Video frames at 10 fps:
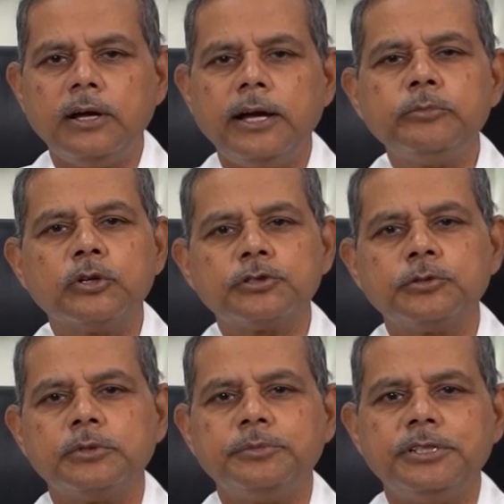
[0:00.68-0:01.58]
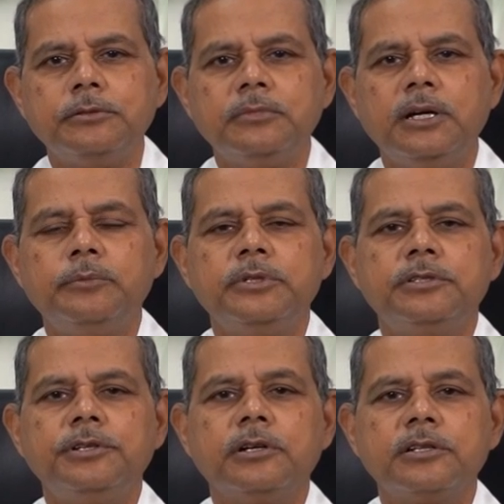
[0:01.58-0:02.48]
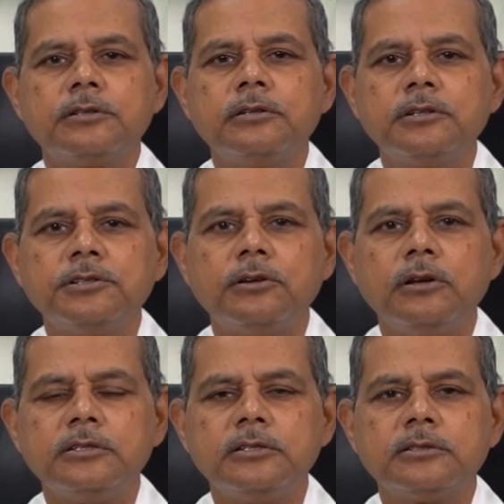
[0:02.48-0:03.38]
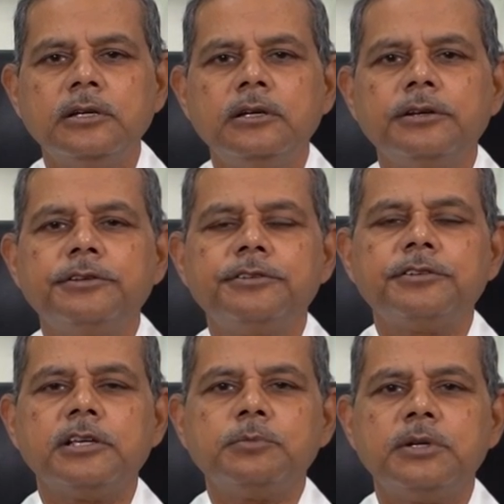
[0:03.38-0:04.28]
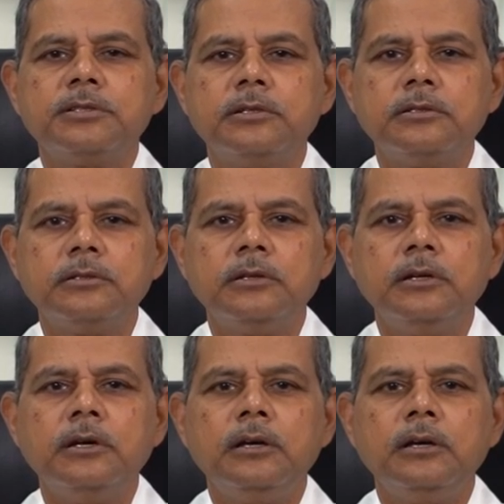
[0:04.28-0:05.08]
I'm Dr. Subramanyam. I'm a senior consultant urologist, kidney transplant surgeon,